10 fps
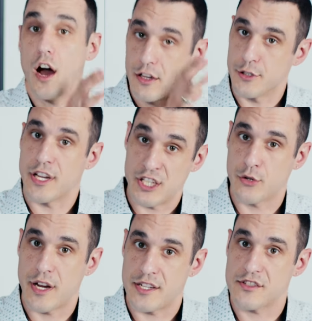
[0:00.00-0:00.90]
other
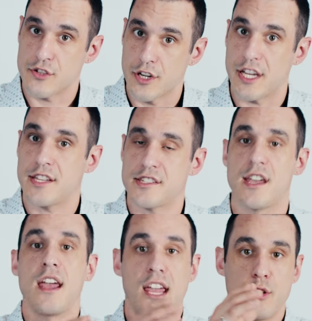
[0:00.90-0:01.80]
integrated circuits
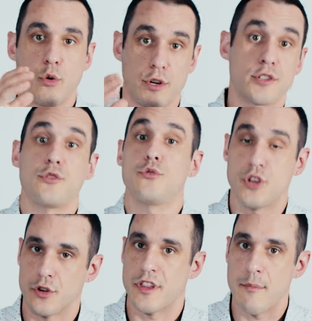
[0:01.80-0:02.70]
in order to
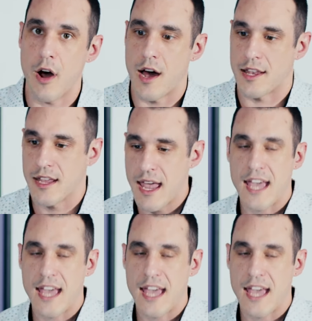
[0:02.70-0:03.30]
turn them on,